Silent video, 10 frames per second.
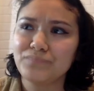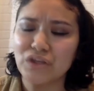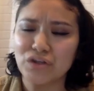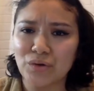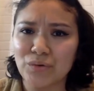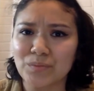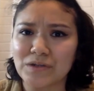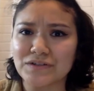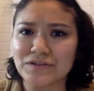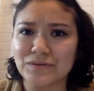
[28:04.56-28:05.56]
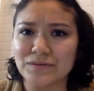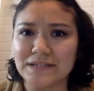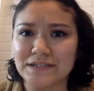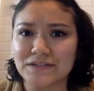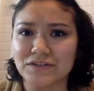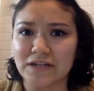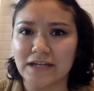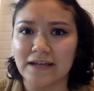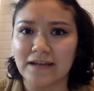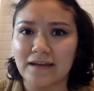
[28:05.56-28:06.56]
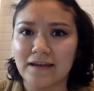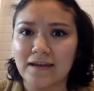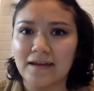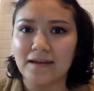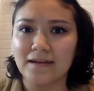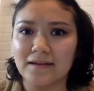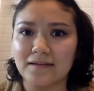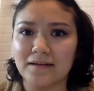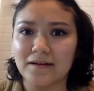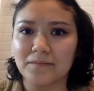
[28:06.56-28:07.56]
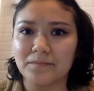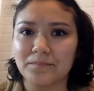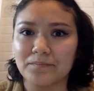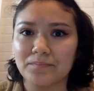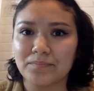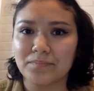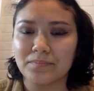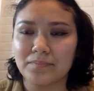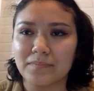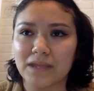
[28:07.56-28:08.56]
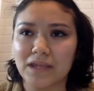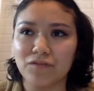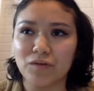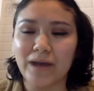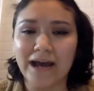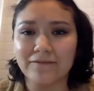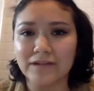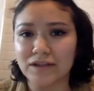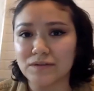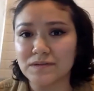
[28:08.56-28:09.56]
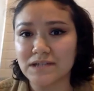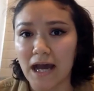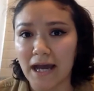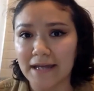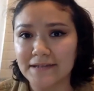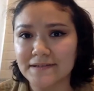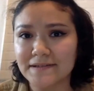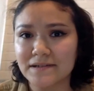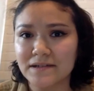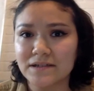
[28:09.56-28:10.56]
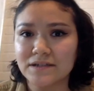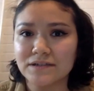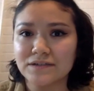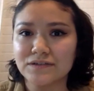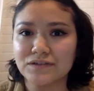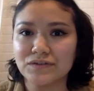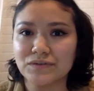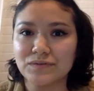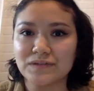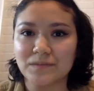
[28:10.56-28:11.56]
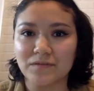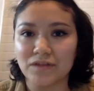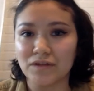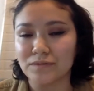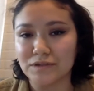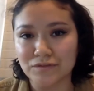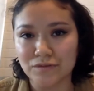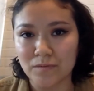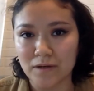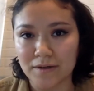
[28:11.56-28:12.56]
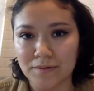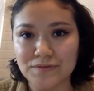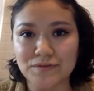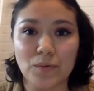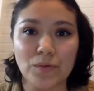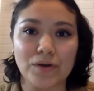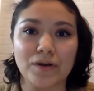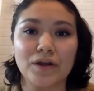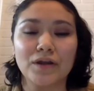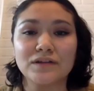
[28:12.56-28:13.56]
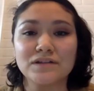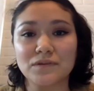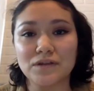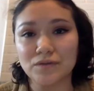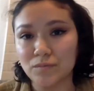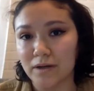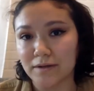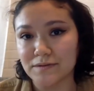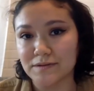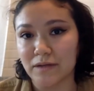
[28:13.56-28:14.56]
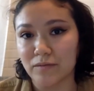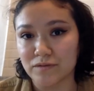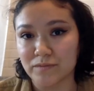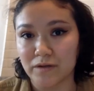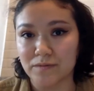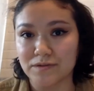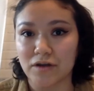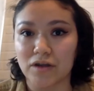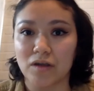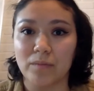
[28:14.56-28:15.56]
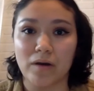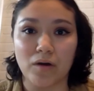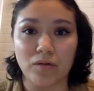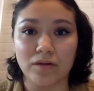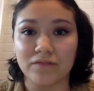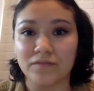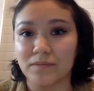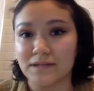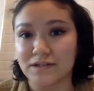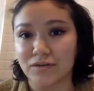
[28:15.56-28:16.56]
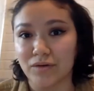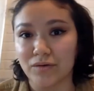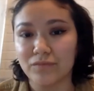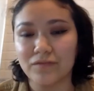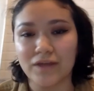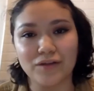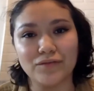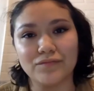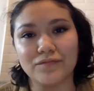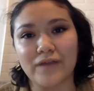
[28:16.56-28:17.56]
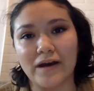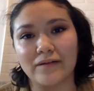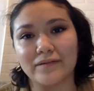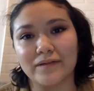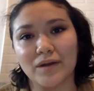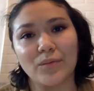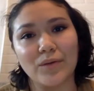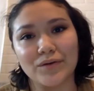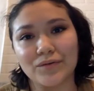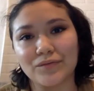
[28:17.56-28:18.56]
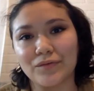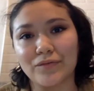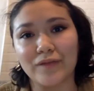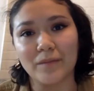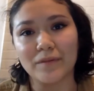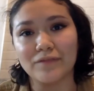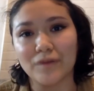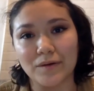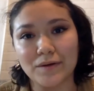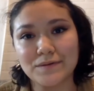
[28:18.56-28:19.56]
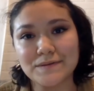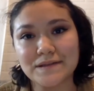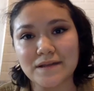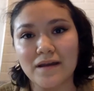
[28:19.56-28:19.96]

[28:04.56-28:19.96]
your own personal history, and if you have like those ties to some of the original barrios or some of the new barrios, like Rosemary was talking about, Oak Cliff and Pleasant Grove, and you've found like wonderful family photos,